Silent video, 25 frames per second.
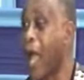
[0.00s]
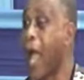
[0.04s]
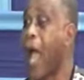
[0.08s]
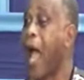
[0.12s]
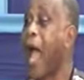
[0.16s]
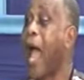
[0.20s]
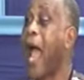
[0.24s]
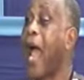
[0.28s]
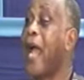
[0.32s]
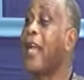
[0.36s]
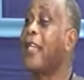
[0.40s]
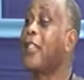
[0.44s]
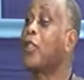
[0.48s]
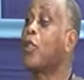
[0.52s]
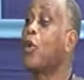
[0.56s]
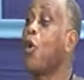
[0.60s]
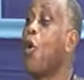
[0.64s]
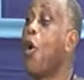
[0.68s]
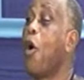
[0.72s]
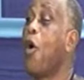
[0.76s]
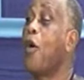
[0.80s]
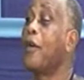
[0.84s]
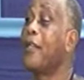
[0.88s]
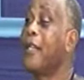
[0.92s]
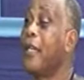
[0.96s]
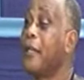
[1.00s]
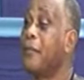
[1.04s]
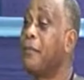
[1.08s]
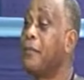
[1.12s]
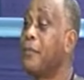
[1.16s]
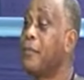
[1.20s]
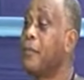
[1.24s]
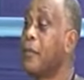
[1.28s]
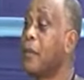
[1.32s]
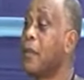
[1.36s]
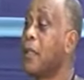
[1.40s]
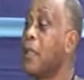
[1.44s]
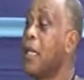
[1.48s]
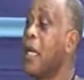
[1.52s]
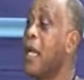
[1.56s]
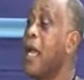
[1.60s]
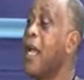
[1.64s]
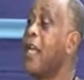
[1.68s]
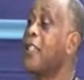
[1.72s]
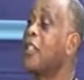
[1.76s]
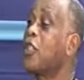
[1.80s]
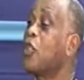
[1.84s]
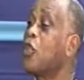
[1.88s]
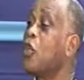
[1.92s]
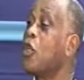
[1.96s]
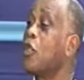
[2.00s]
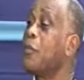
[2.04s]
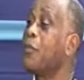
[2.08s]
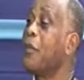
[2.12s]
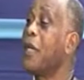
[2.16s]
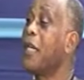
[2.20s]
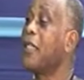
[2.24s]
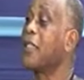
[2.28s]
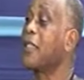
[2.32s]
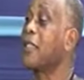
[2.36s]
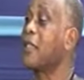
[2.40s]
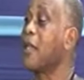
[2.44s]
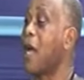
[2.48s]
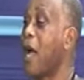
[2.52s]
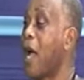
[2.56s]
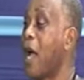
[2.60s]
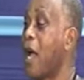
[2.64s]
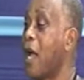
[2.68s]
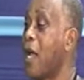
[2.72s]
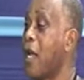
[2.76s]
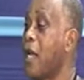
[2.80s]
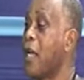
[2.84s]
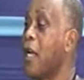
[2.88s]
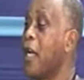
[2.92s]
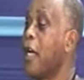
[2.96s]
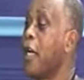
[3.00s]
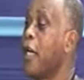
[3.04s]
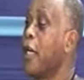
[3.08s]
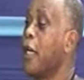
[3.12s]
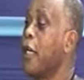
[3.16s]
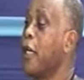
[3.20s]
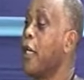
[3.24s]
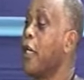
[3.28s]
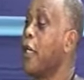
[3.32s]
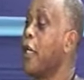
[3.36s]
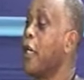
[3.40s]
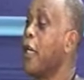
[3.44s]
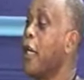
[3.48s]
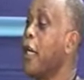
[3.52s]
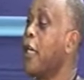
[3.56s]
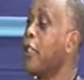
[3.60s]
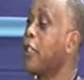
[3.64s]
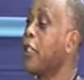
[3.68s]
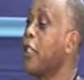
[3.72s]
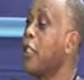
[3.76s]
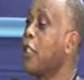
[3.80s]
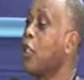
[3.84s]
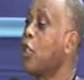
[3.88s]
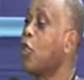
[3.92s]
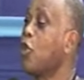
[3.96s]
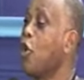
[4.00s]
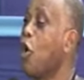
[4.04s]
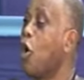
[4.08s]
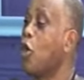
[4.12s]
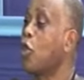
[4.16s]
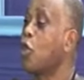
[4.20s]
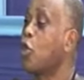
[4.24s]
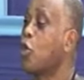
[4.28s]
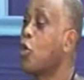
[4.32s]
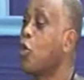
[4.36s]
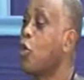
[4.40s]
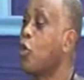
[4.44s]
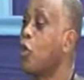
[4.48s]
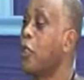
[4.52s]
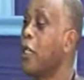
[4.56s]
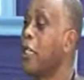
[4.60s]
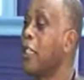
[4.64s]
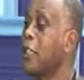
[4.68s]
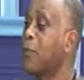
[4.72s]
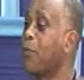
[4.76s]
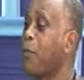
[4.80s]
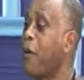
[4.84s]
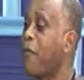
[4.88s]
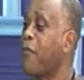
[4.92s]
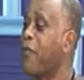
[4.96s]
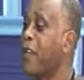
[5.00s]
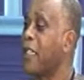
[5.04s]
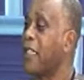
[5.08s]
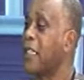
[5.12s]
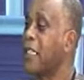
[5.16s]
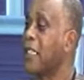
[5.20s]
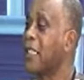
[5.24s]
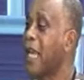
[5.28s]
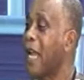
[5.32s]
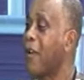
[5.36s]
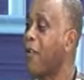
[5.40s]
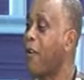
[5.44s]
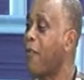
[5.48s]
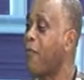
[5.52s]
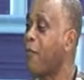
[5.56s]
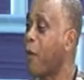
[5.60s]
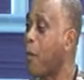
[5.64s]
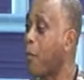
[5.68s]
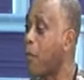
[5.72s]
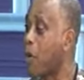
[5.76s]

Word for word: I told him, Excuse me, sir, it is not true. These prophecies are not from